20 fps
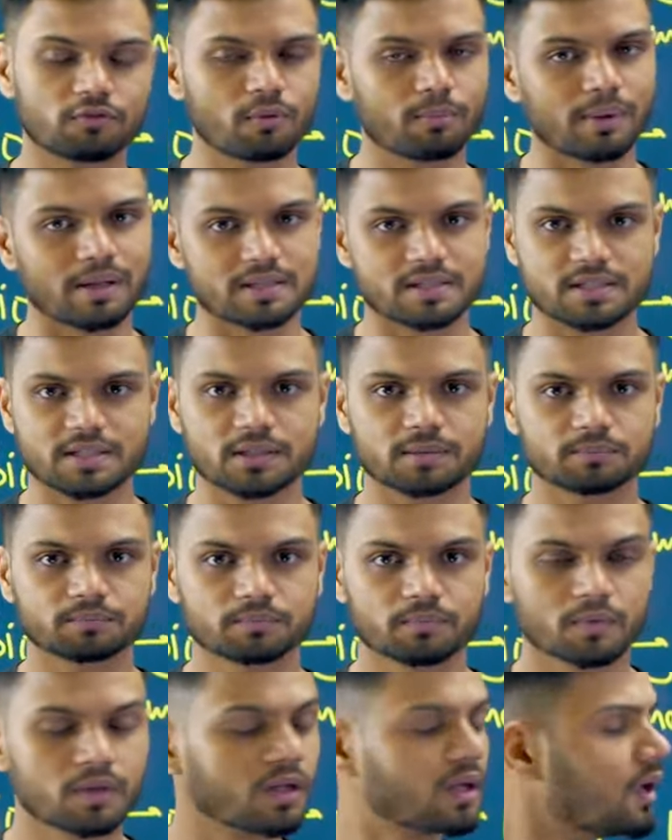for maths.
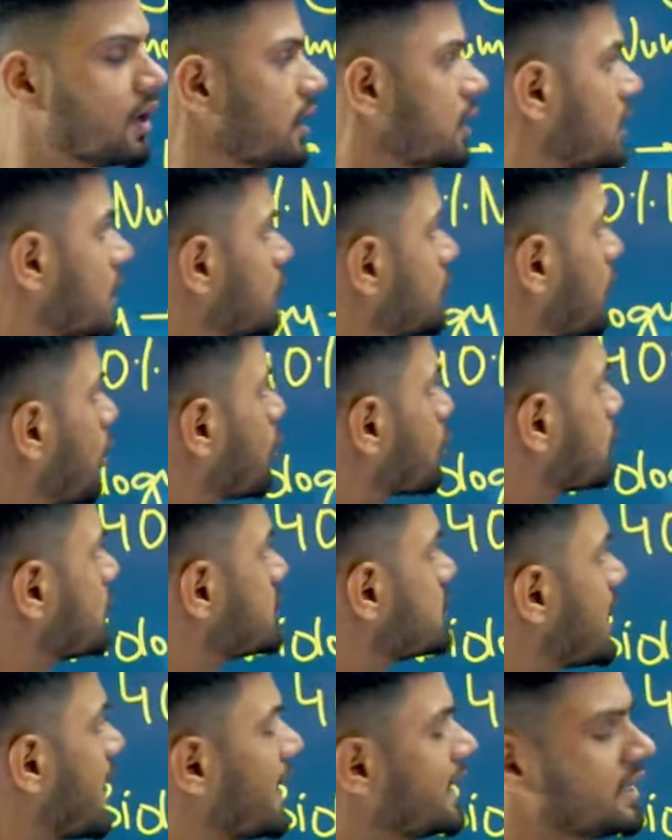Now, out of
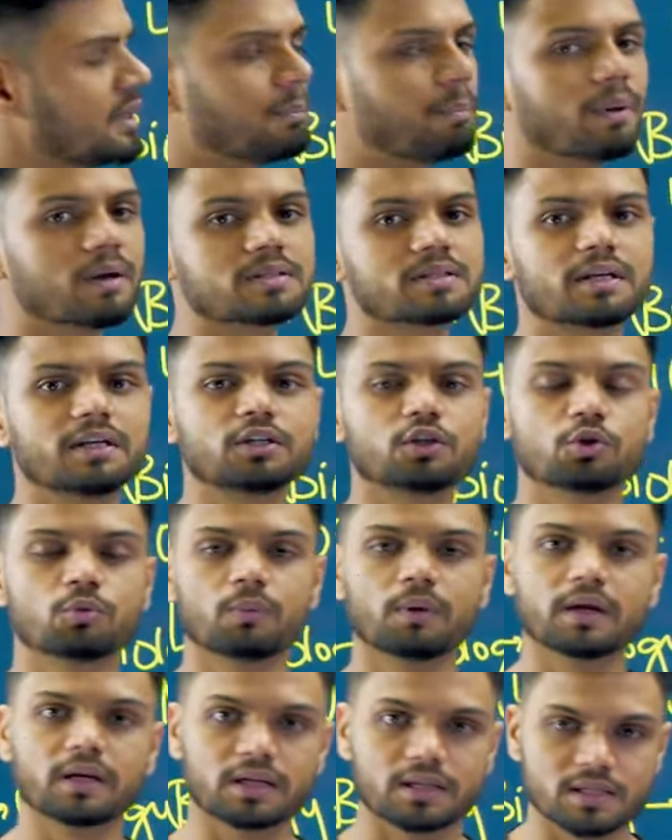this 80%
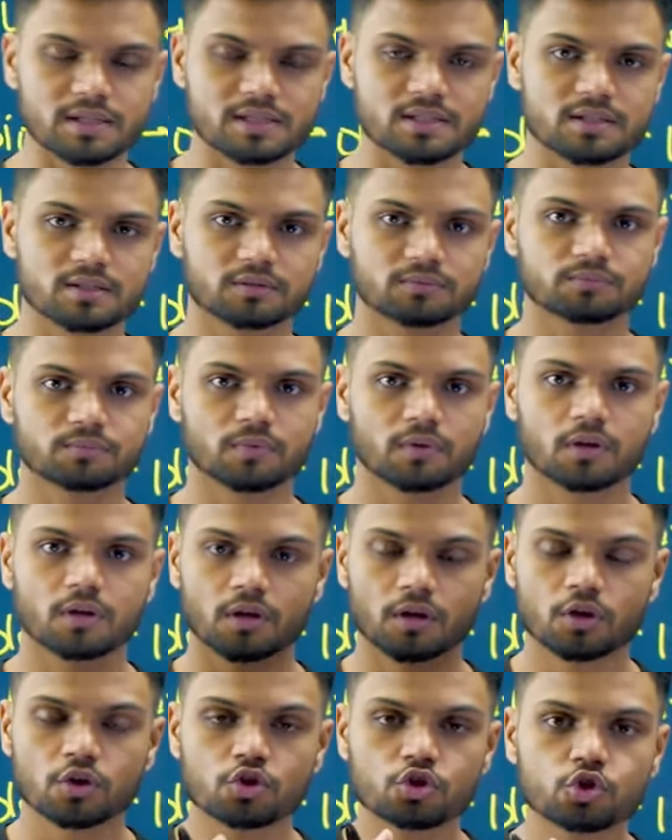numericals,
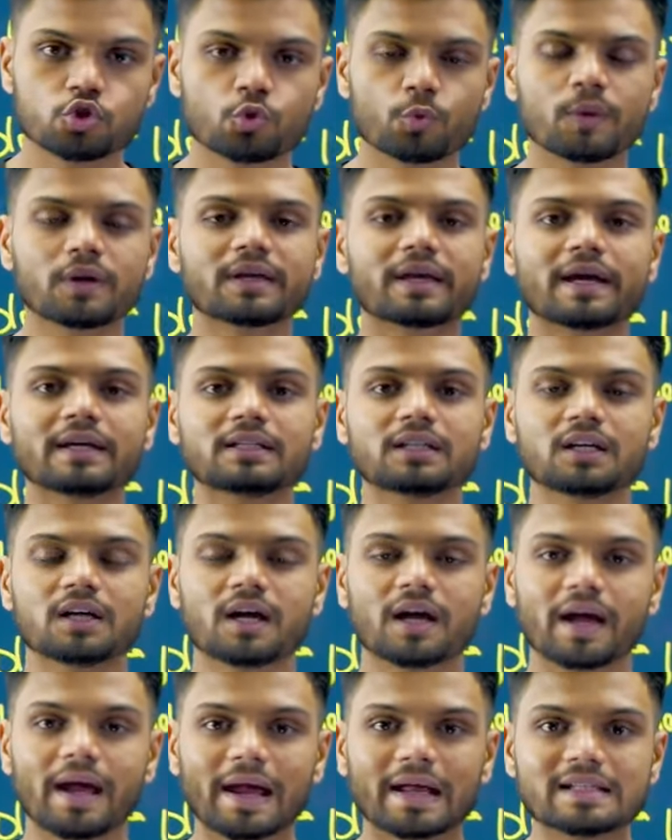you will get
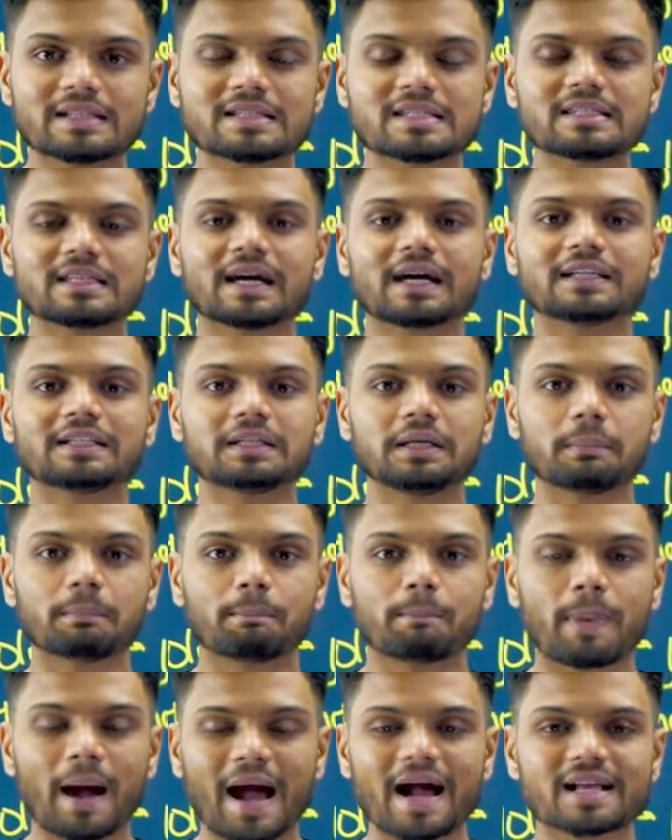
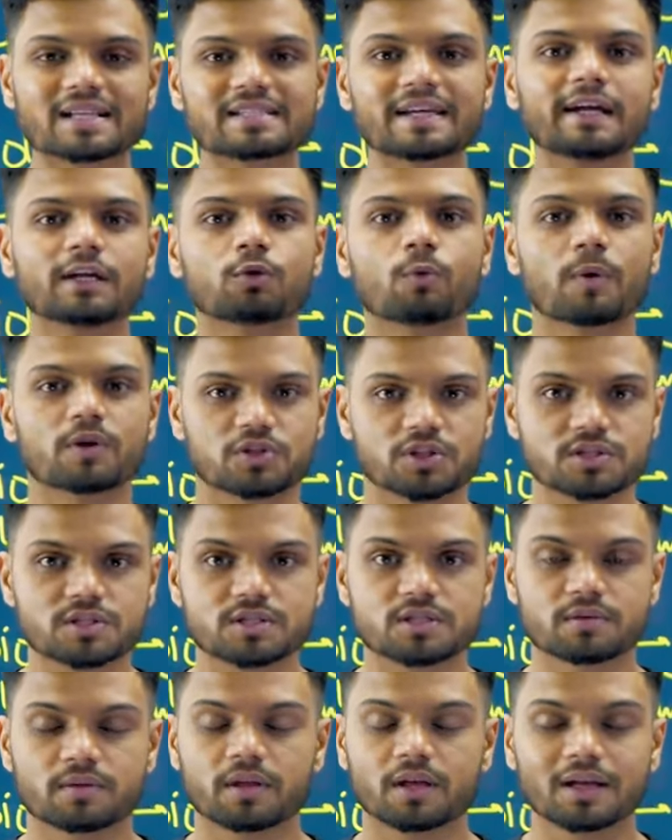NCERT backside
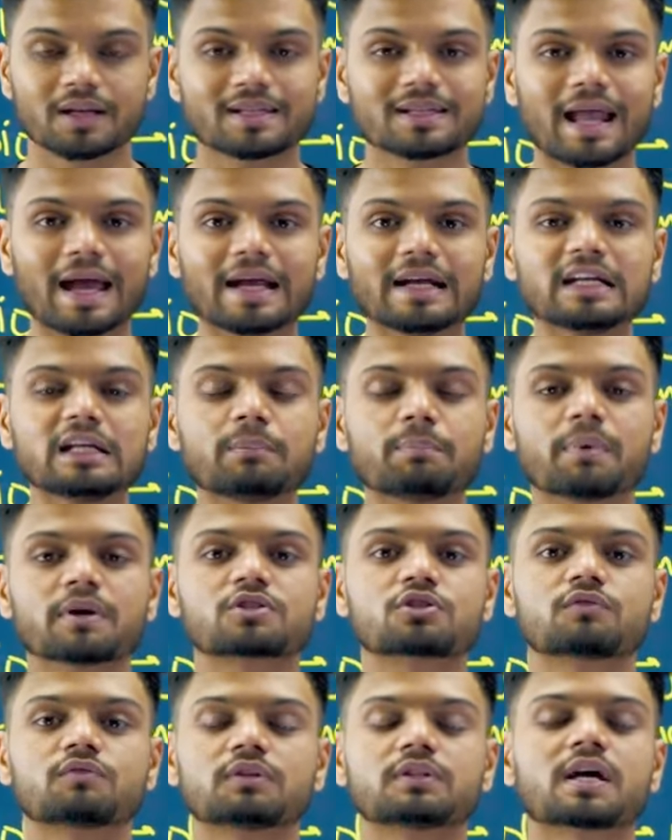questions
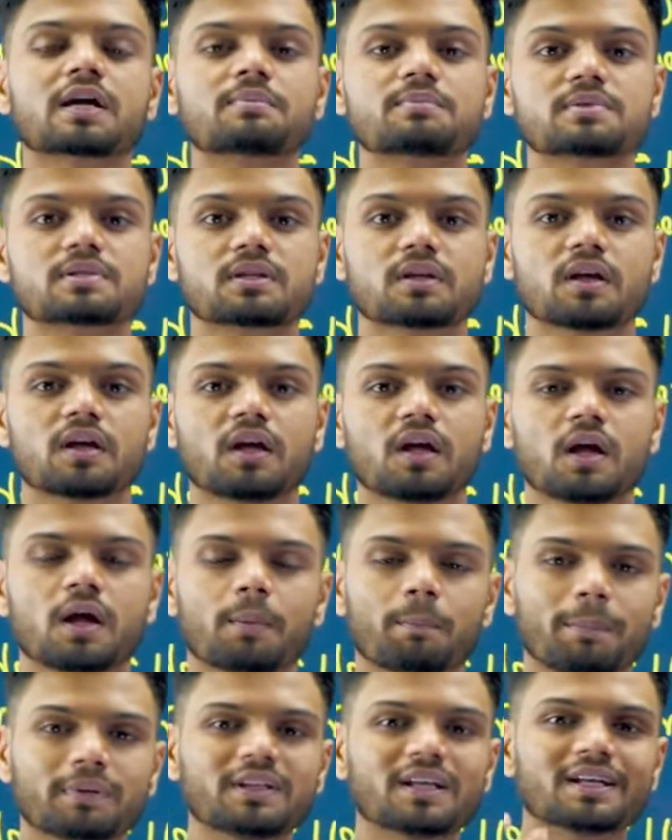90% of the times.
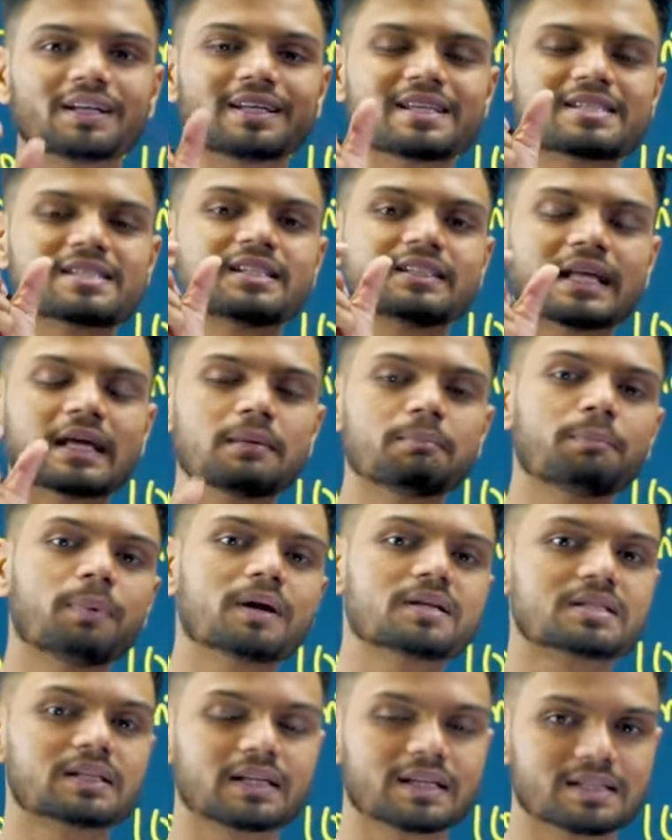But the rest
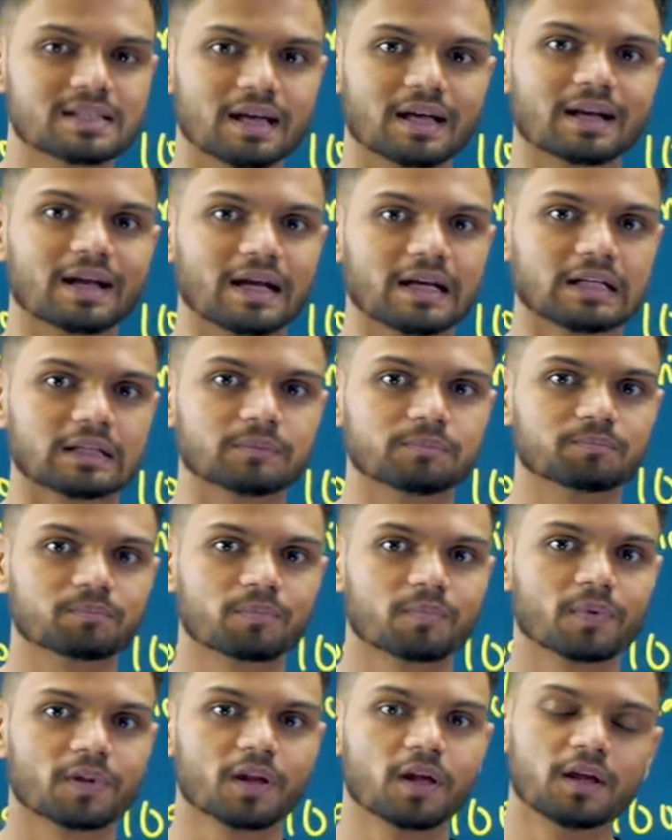10% is there, right?
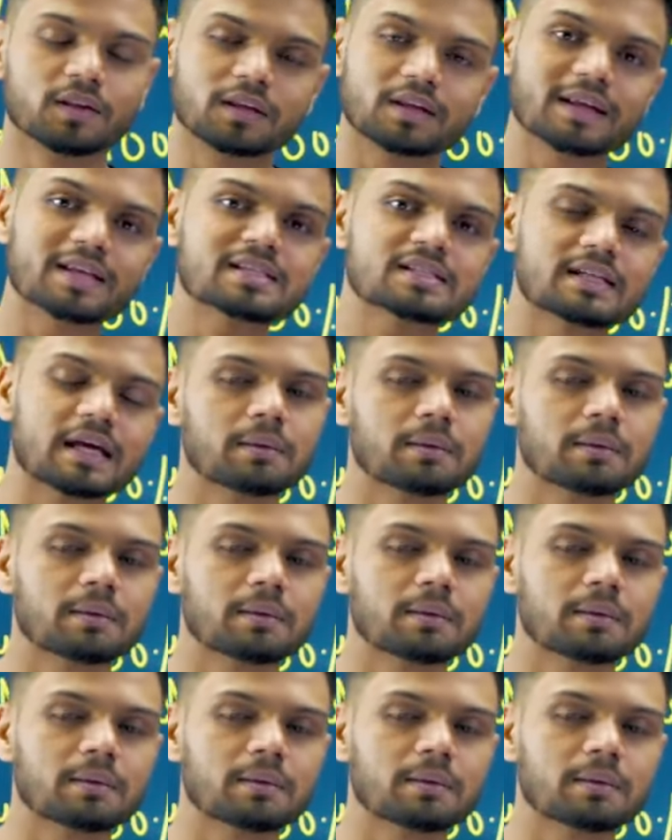the rest